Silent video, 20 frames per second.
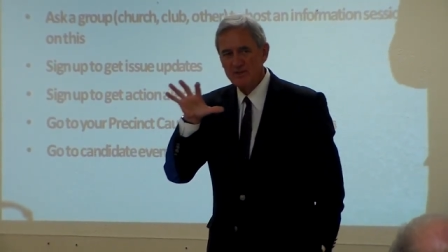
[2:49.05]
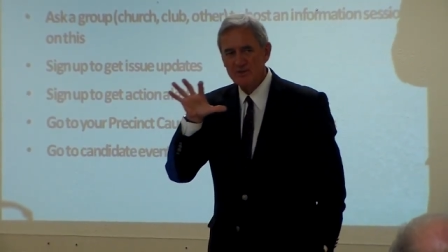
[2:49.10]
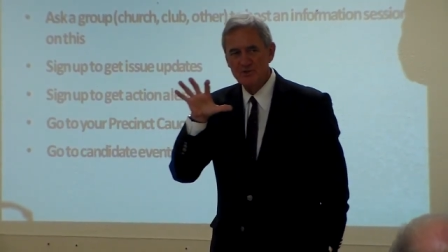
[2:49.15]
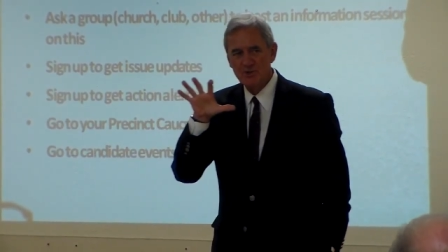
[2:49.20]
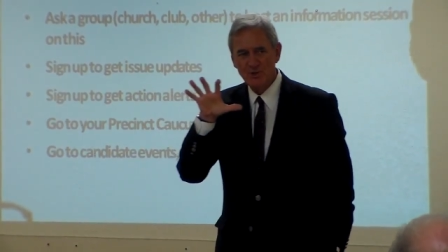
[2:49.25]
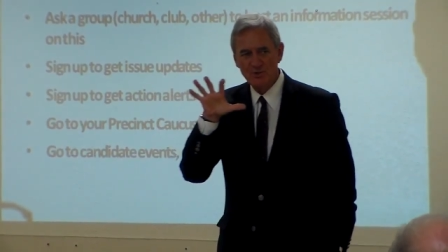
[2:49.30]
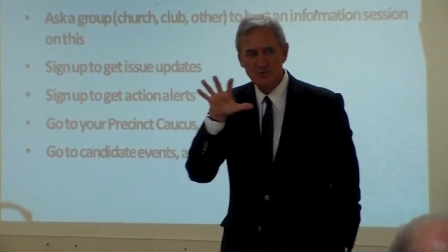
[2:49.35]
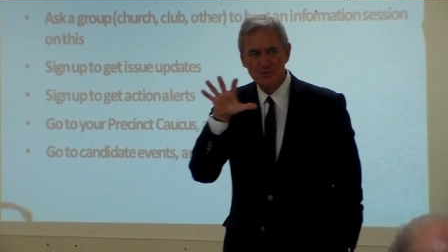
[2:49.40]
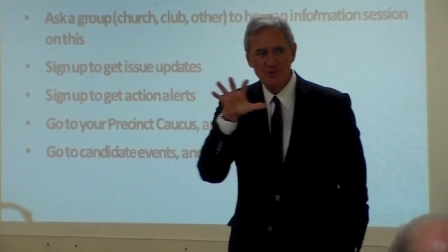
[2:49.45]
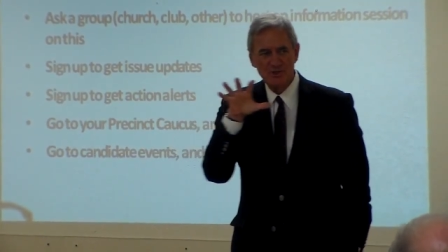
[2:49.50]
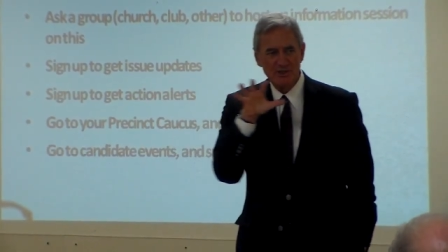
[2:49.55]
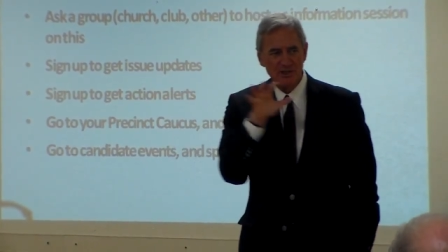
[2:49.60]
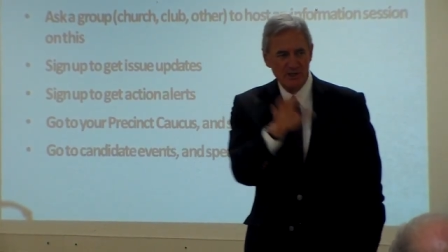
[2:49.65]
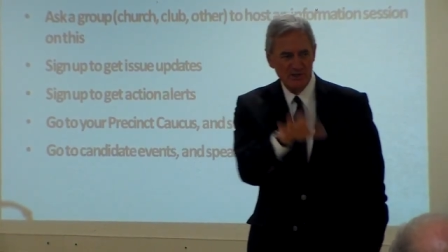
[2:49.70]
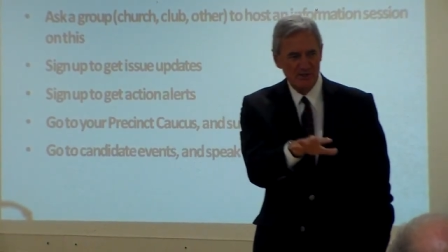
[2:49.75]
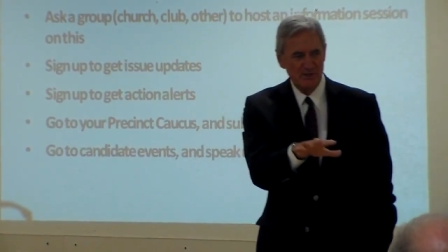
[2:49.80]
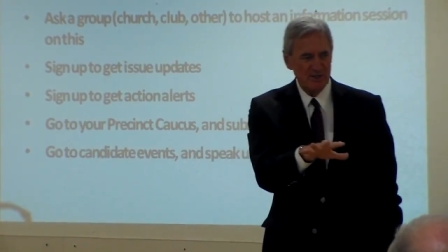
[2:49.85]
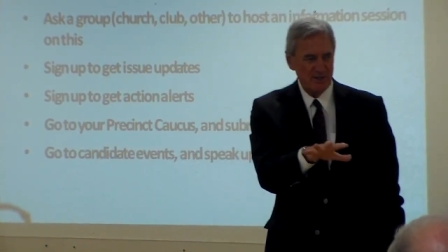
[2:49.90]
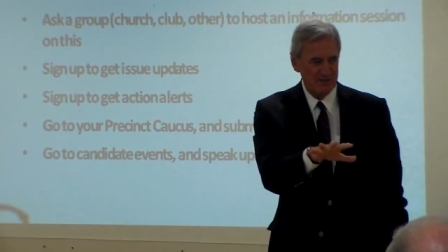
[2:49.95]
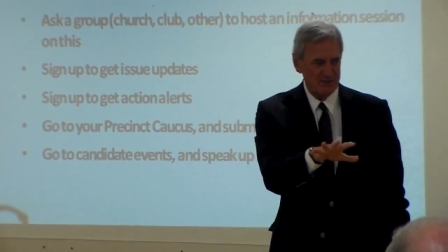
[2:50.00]
Social
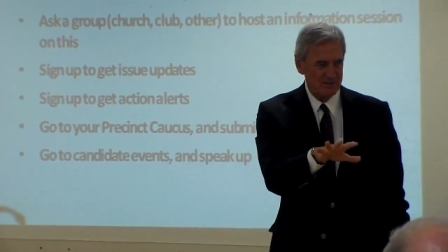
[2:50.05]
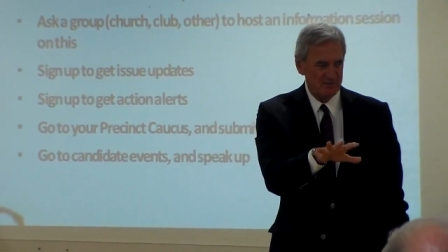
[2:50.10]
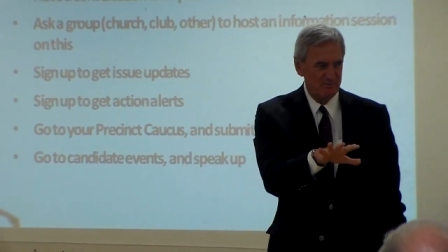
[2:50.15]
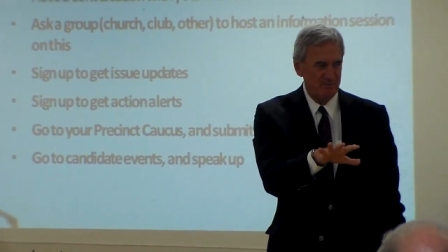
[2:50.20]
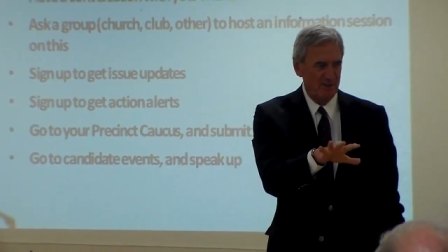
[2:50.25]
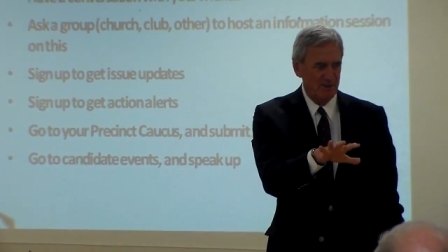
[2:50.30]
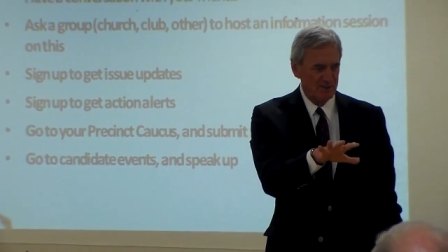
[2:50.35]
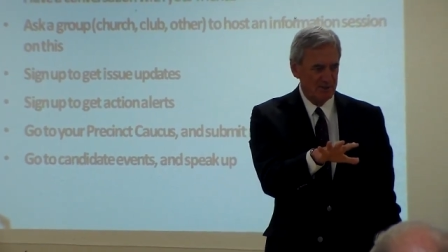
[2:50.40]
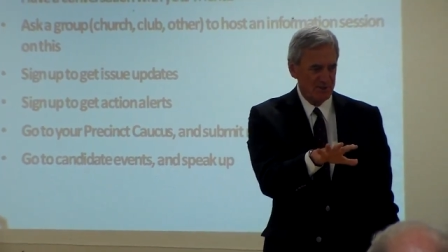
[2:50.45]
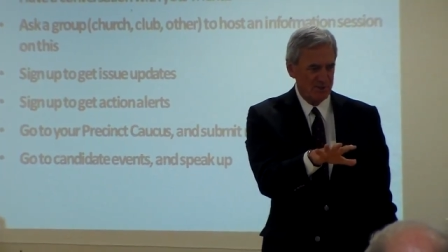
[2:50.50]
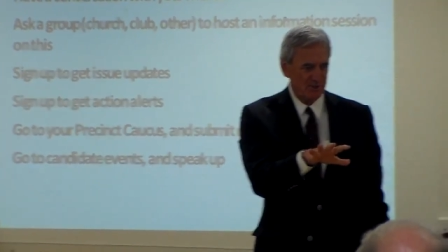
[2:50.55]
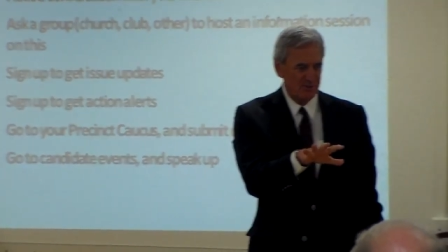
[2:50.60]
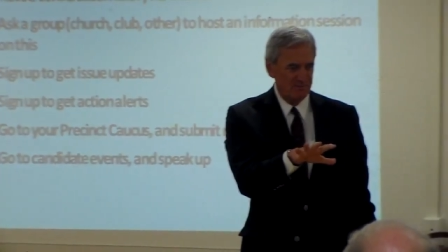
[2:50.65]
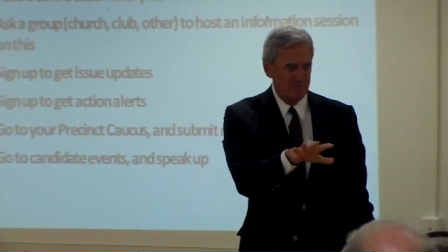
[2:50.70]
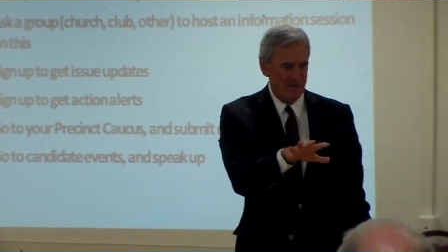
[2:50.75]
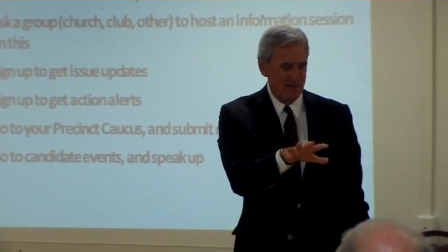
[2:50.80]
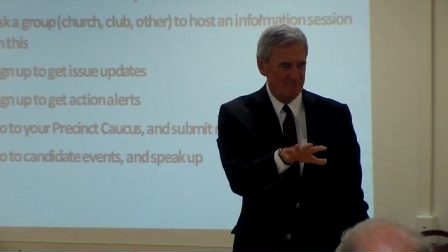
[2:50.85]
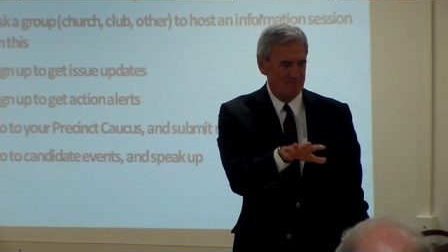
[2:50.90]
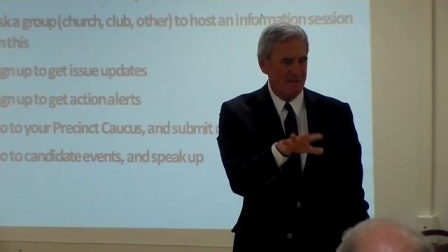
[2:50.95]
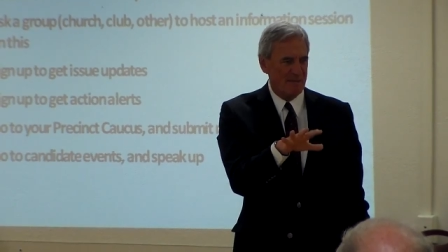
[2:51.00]
Security is
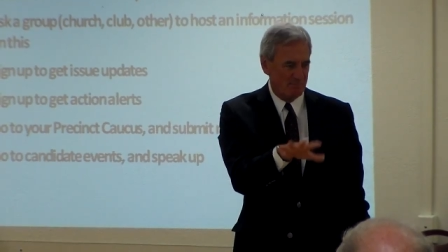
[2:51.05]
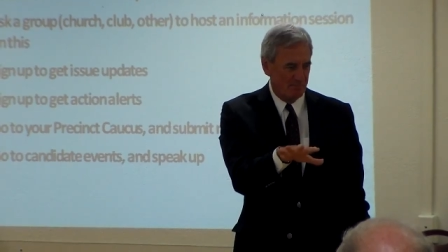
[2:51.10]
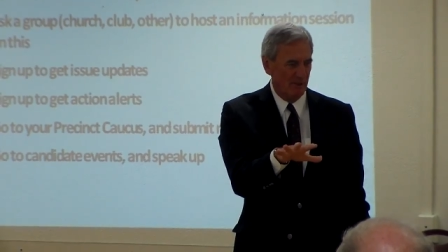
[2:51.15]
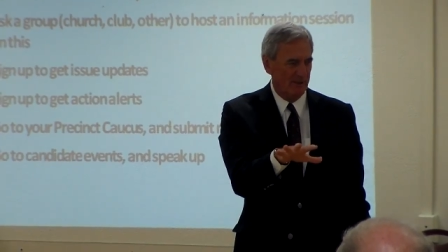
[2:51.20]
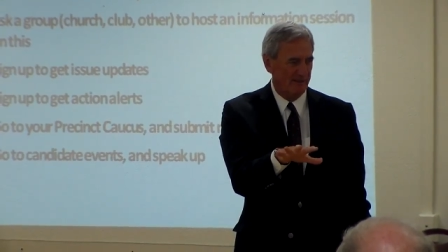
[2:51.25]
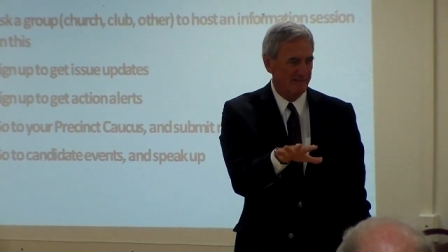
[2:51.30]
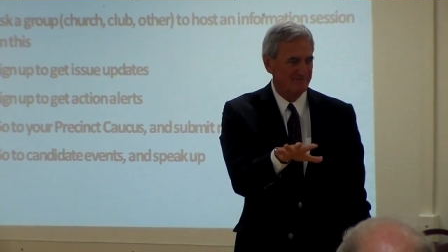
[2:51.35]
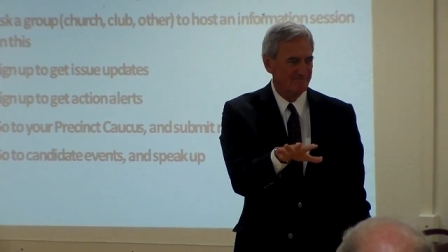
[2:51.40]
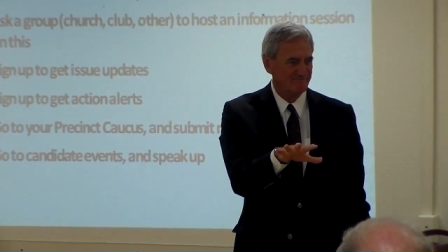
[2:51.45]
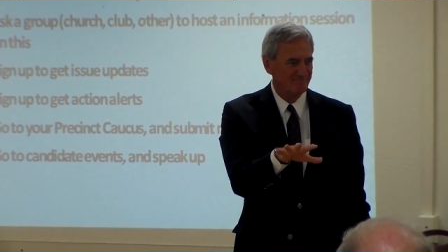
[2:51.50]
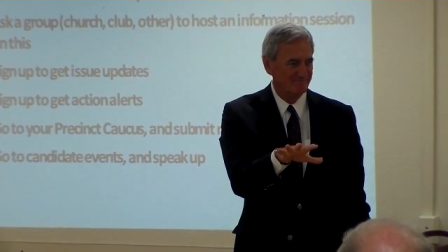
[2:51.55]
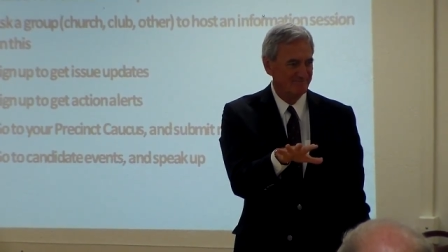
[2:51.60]
administered by people,